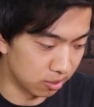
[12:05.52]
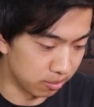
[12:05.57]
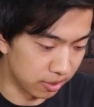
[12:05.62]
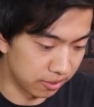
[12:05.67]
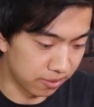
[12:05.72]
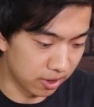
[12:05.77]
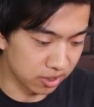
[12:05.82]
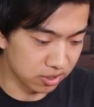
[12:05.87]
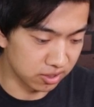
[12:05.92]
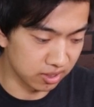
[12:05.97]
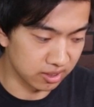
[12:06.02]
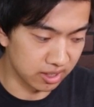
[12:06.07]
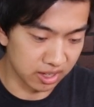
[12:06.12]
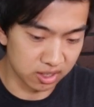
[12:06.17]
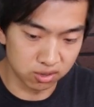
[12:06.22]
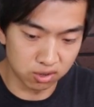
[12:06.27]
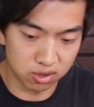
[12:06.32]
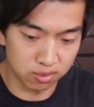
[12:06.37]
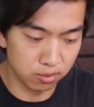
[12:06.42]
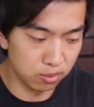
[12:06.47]
should be functioning
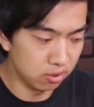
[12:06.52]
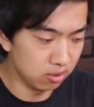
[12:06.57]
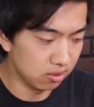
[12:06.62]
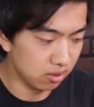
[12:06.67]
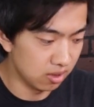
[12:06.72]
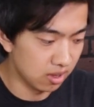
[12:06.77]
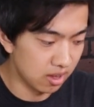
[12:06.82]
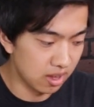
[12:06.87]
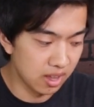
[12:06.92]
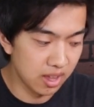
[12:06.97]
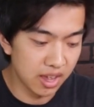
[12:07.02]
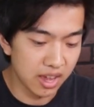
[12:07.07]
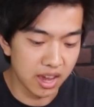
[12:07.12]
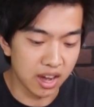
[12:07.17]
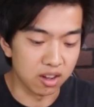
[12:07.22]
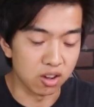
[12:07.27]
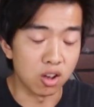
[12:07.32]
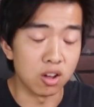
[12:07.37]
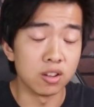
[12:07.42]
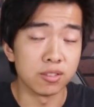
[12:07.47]
like normal
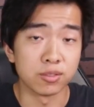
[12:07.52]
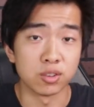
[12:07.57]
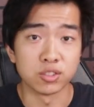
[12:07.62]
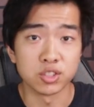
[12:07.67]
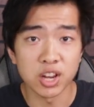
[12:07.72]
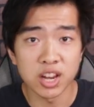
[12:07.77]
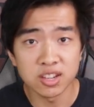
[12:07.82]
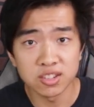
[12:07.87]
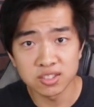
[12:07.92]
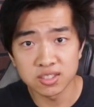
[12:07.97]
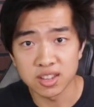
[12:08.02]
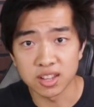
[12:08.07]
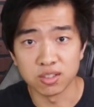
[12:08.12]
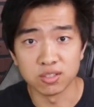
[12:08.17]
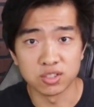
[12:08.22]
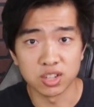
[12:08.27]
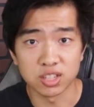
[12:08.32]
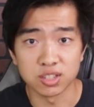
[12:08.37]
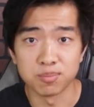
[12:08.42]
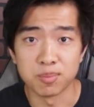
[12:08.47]
and all of your changes that
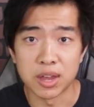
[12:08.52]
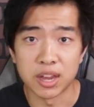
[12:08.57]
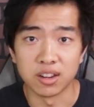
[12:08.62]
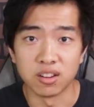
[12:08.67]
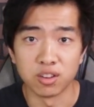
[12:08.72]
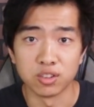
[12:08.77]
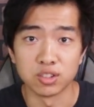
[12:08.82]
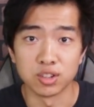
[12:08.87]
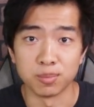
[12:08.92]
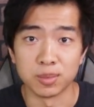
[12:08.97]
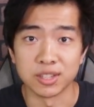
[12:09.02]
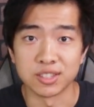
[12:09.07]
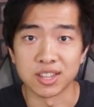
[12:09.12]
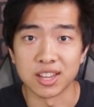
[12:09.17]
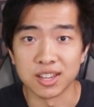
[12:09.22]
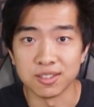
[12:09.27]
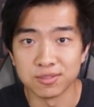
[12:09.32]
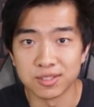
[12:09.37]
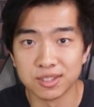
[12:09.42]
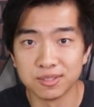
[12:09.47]
you just made should be
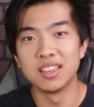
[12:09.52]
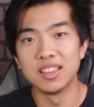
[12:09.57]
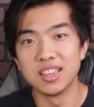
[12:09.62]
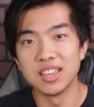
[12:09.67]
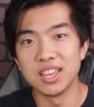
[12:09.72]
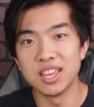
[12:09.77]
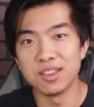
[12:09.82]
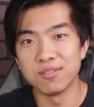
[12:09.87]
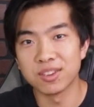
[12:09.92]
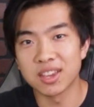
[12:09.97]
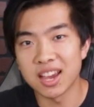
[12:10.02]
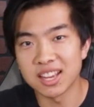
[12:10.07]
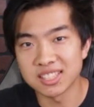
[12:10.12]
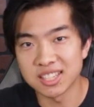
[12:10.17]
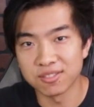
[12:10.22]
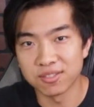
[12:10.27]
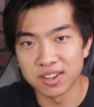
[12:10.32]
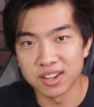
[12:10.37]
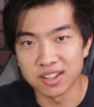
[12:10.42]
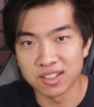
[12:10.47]
saved. If you
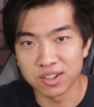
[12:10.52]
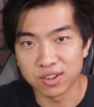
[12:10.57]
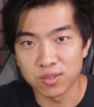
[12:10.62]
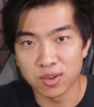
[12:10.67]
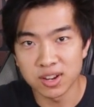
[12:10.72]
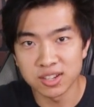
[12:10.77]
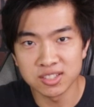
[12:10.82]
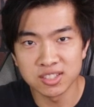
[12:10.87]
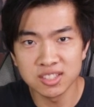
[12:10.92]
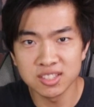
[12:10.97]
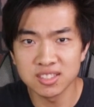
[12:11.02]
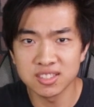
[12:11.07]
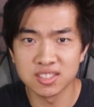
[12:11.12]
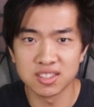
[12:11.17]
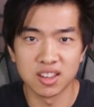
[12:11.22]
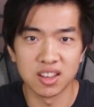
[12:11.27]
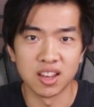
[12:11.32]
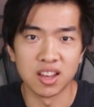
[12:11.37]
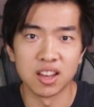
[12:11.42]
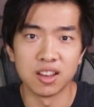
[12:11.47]
guys have any other
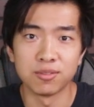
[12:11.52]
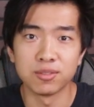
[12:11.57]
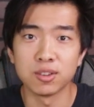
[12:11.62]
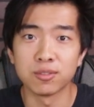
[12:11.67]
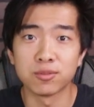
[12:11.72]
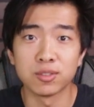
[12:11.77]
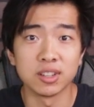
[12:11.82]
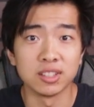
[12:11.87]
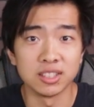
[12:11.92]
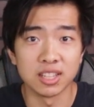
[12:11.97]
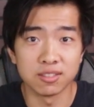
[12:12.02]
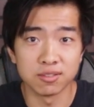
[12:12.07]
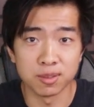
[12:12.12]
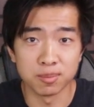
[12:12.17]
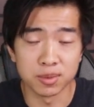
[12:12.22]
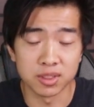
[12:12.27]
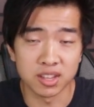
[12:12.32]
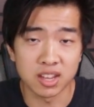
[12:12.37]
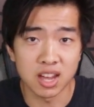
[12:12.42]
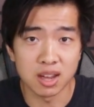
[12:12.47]
questions, uh, feel free to leave
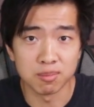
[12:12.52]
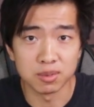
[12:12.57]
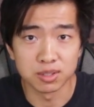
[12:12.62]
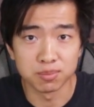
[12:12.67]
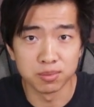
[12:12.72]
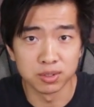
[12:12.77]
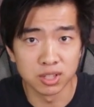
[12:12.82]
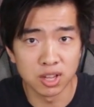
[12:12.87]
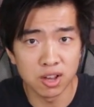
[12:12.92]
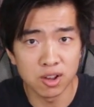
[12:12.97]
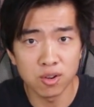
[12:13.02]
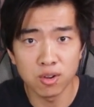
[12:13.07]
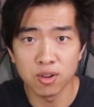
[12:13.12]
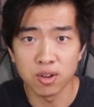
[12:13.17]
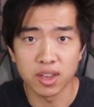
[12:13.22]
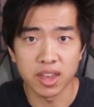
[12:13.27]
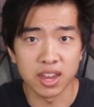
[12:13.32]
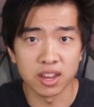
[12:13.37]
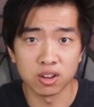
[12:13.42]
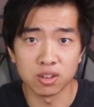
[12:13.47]
them in the comments
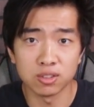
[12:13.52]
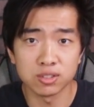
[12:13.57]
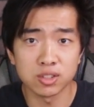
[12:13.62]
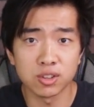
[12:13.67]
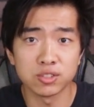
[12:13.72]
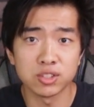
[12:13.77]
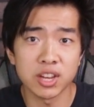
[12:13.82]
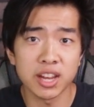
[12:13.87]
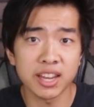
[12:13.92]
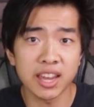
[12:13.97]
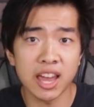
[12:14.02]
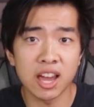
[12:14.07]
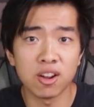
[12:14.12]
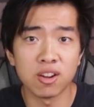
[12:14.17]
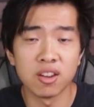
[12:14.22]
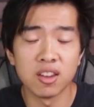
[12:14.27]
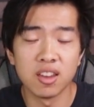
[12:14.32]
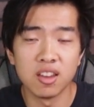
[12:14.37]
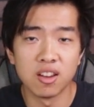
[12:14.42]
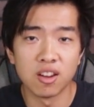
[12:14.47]
below and also check
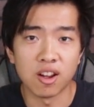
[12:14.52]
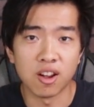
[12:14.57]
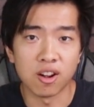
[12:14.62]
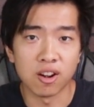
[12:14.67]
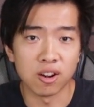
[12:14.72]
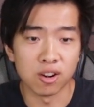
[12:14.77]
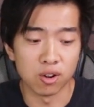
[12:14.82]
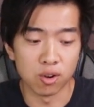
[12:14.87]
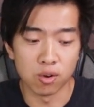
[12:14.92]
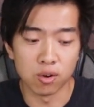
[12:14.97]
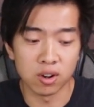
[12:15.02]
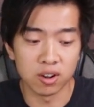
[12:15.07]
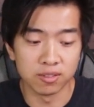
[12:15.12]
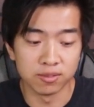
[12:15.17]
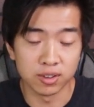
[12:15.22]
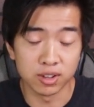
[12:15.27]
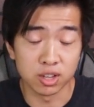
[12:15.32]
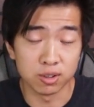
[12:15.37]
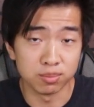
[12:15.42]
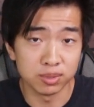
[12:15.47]
out our Aura
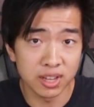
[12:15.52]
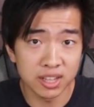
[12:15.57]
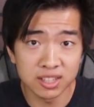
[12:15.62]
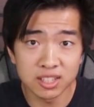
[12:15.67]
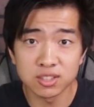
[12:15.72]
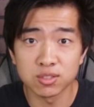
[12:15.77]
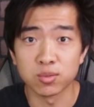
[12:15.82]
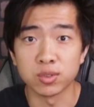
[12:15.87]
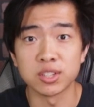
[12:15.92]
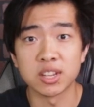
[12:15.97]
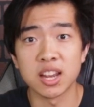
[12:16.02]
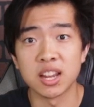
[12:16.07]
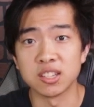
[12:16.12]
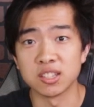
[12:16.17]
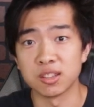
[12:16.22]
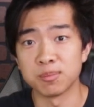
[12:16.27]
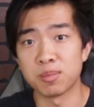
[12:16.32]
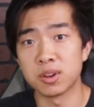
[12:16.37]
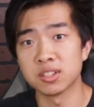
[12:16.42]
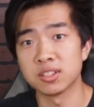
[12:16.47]
video playlist which
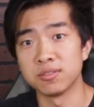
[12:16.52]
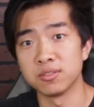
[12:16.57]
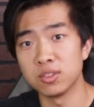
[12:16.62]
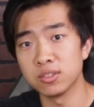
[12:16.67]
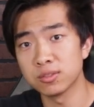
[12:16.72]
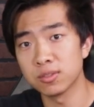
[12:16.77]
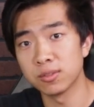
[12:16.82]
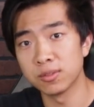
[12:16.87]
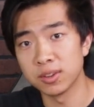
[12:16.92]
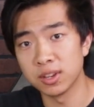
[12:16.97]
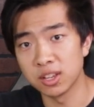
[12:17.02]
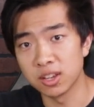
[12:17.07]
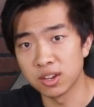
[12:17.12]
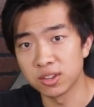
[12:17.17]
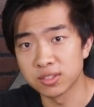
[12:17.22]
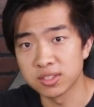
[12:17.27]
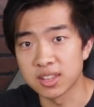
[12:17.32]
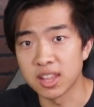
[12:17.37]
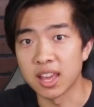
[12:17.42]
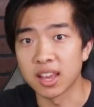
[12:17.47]
has a bunch of useful
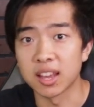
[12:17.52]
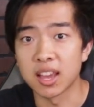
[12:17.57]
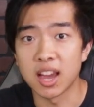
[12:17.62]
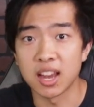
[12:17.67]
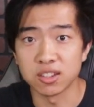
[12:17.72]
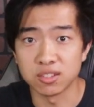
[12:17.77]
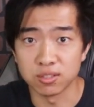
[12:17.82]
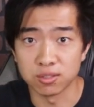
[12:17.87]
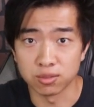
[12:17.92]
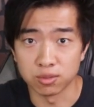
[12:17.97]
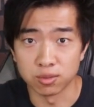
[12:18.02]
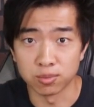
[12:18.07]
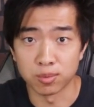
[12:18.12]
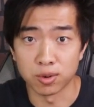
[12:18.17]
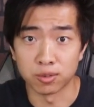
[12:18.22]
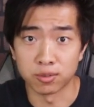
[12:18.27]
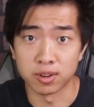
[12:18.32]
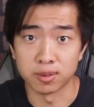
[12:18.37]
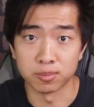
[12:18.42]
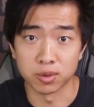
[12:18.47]
videos that guide you through
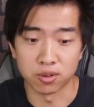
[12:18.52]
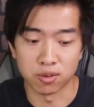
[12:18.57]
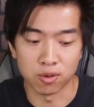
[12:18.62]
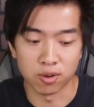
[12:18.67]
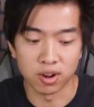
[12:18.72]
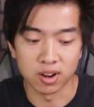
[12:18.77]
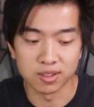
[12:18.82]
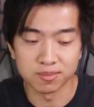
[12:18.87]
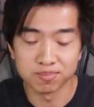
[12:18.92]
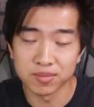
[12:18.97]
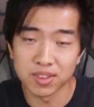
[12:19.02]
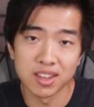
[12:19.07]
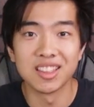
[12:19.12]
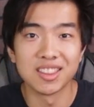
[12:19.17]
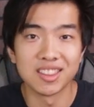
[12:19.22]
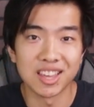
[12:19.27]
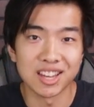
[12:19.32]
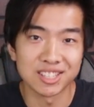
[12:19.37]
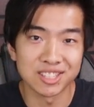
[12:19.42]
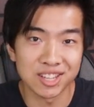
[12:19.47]
programming your Aura.
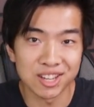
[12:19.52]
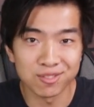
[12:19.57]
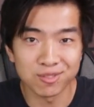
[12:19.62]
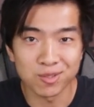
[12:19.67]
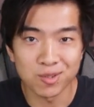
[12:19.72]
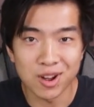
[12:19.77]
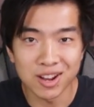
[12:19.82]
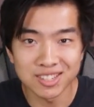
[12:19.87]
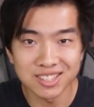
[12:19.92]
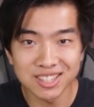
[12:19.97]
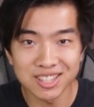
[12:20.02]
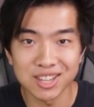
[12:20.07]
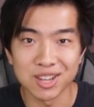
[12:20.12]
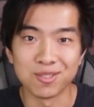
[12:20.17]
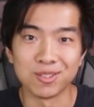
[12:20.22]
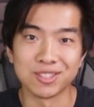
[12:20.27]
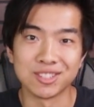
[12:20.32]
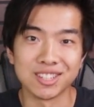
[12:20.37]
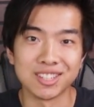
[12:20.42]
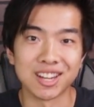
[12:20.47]
Thanks again for watching, and
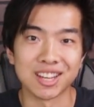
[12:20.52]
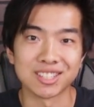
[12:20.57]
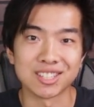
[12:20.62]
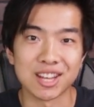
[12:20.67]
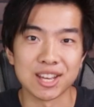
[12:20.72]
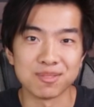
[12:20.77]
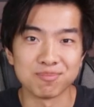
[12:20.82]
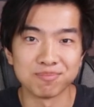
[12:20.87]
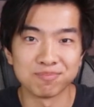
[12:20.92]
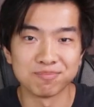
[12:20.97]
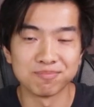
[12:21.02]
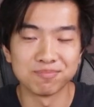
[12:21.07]
we'll see you next time.